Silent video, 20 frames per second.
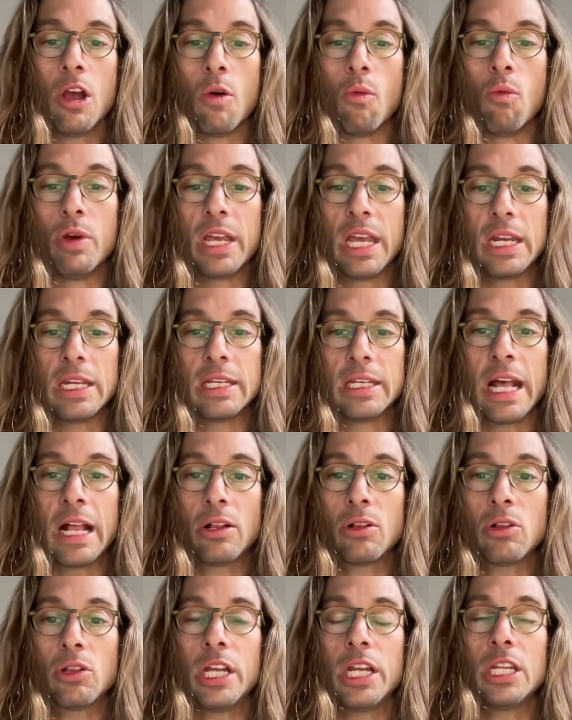We can
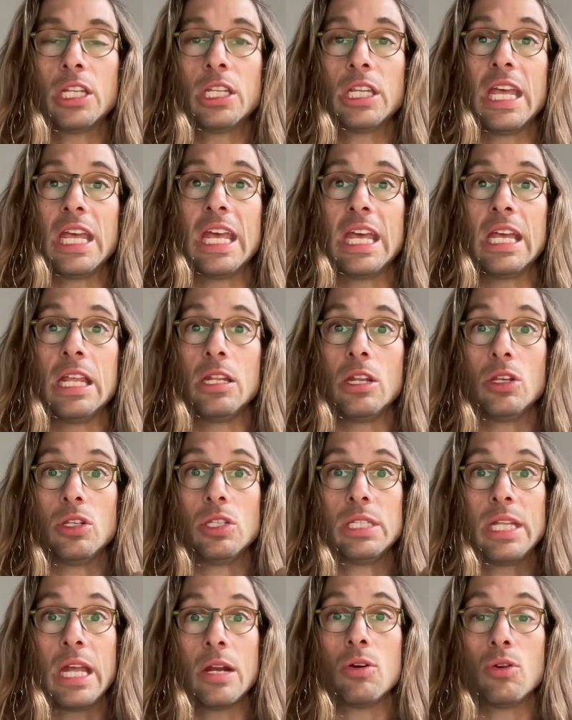calculate it in the
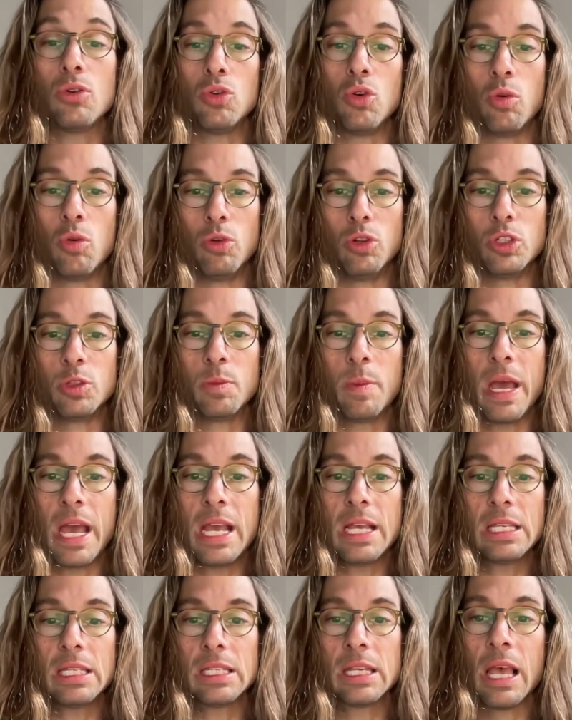standard normal
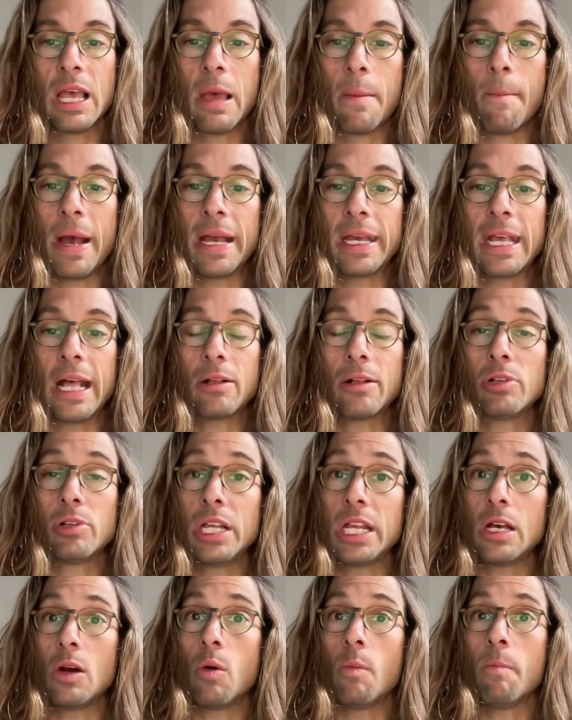space by
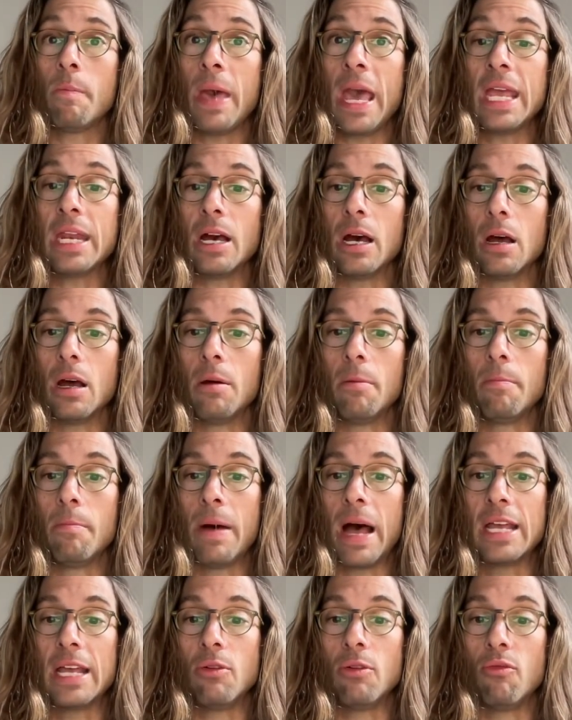calculating our beta
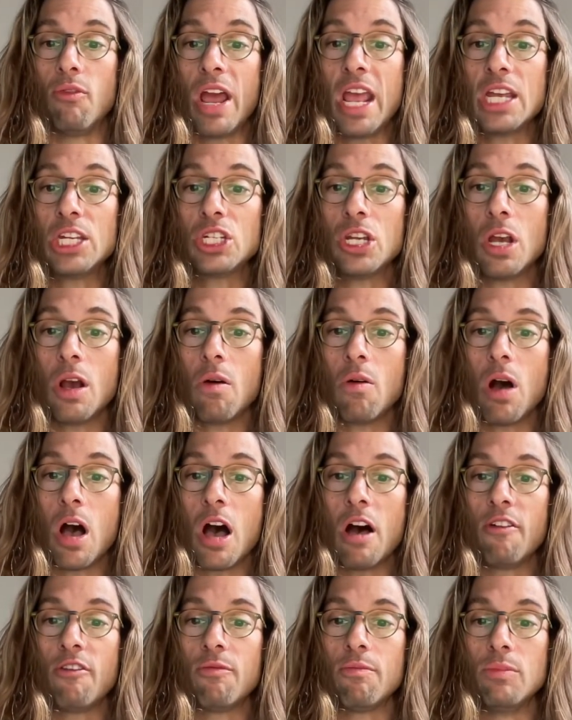by the ratio
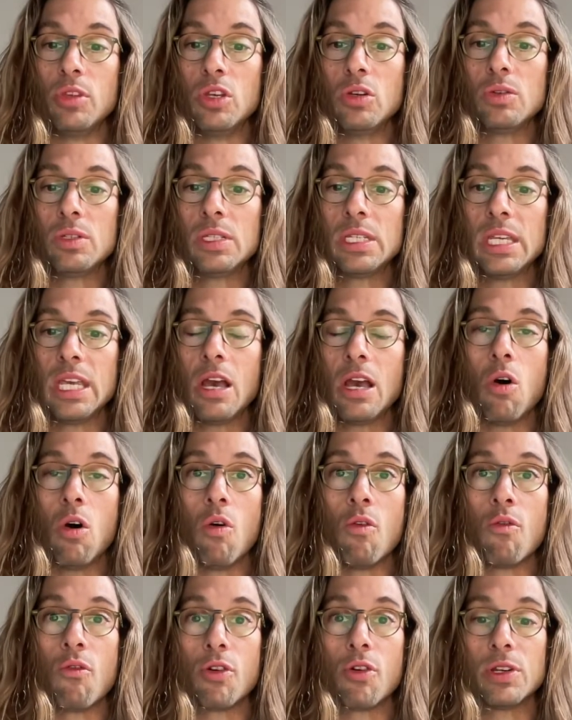of mu Z
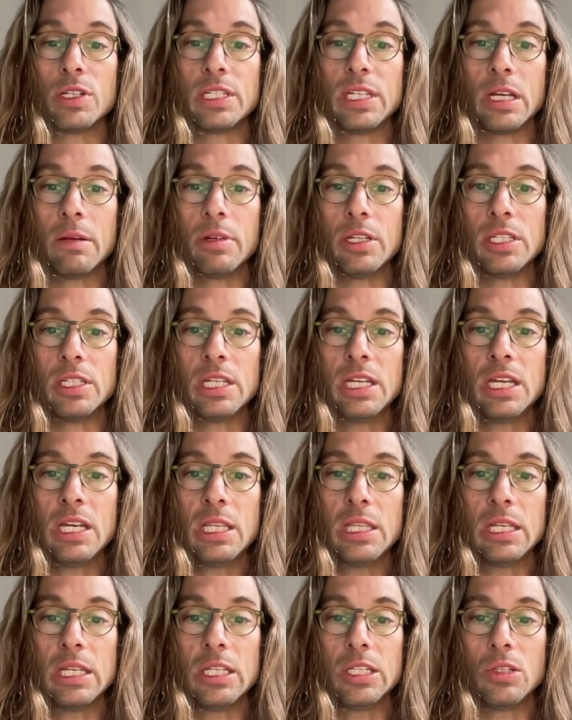over sigma
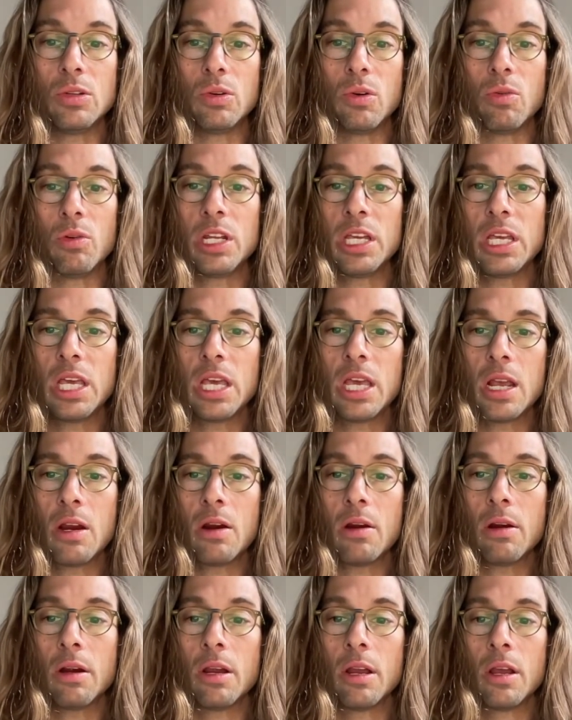Z, these two quantities
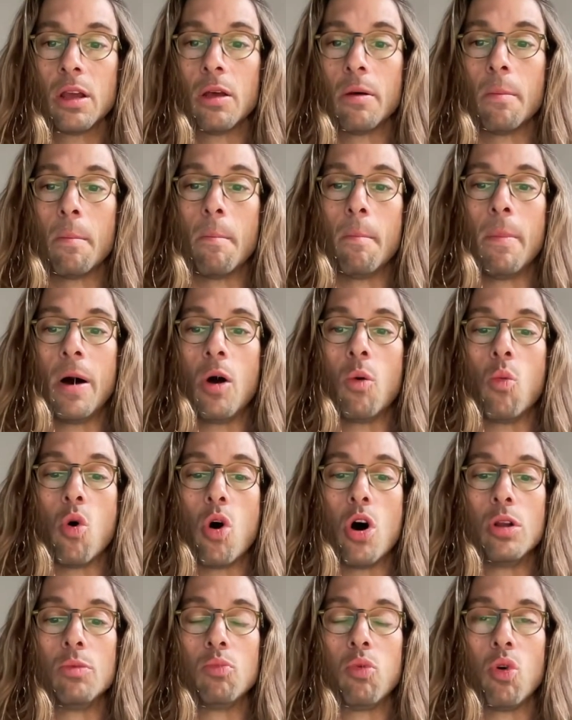here,
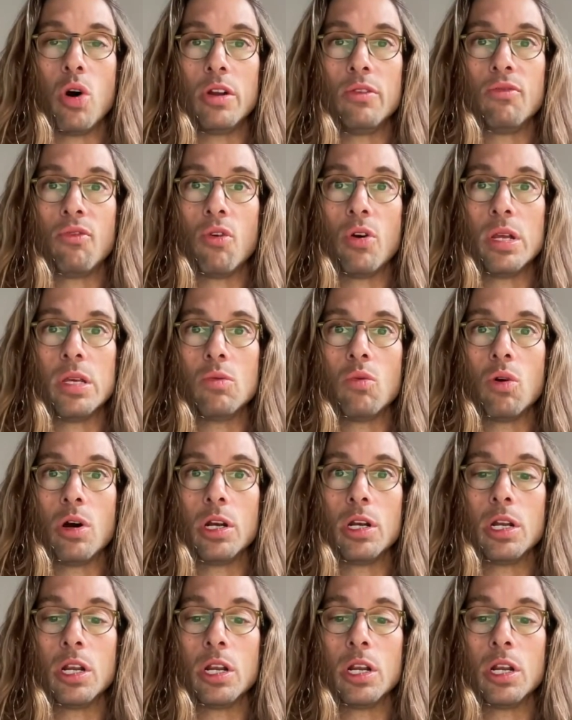1.41.